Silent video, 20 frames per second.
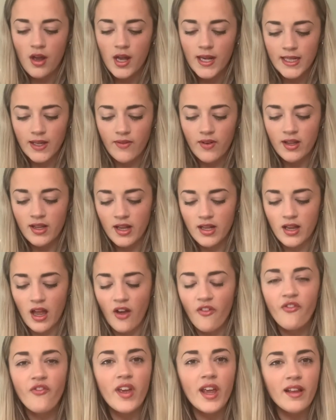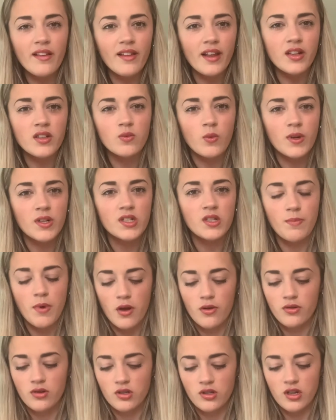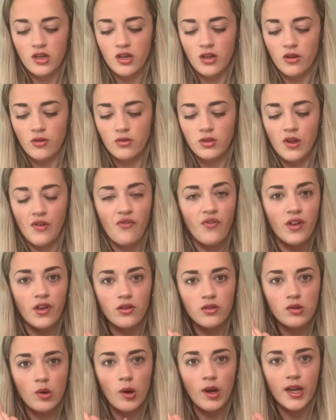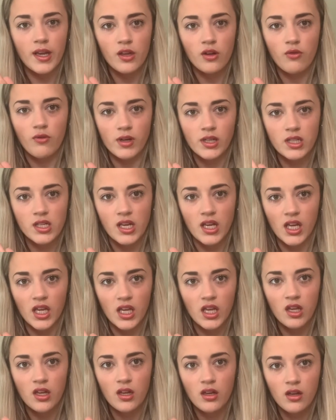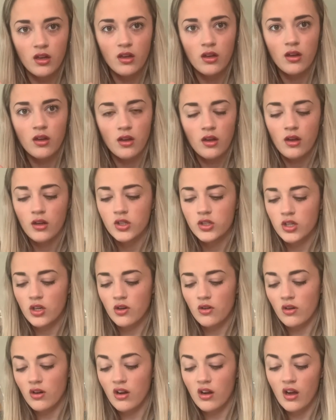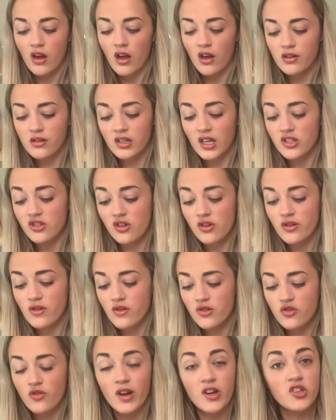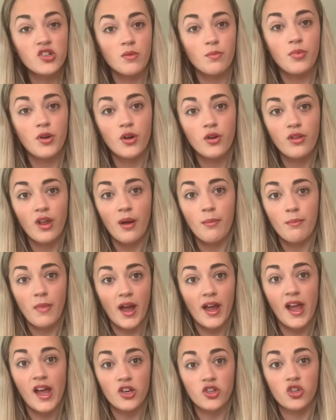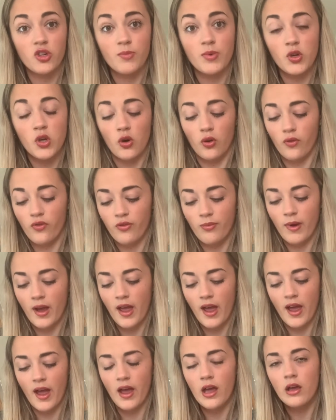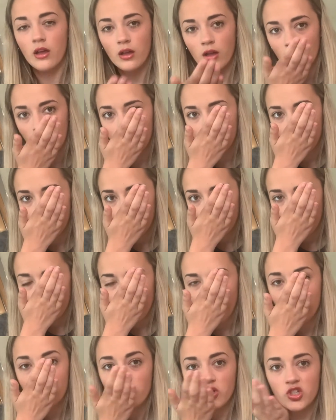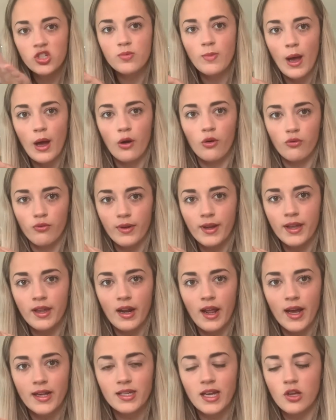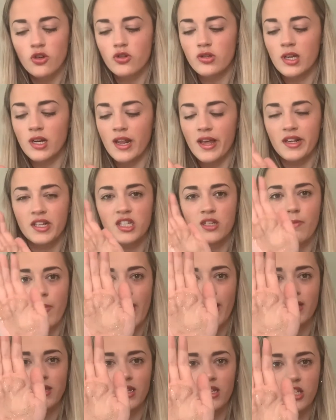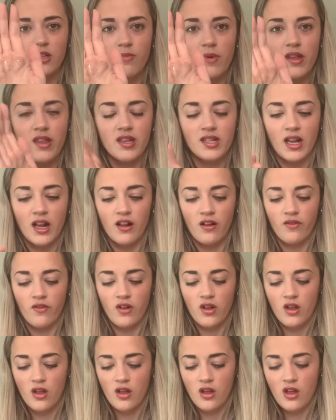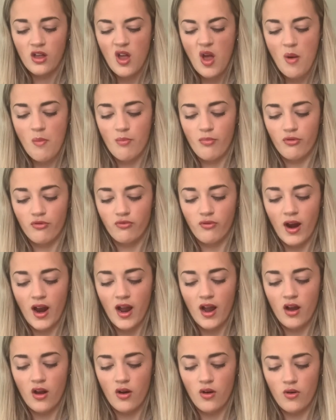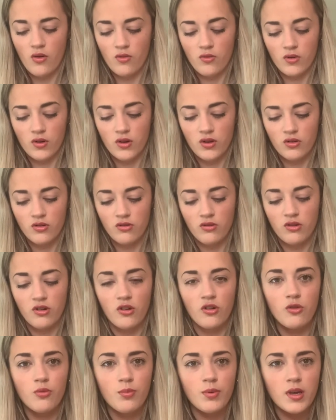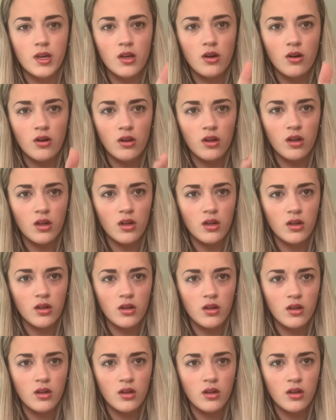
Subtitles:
So I think that's what it's supposed to do, because it feels quite gritty. So, because I do use dry shampoo, that might actually be good for my hair. But it does smell really nice. I just didn't expect it to be this kind of brown, goopy colour.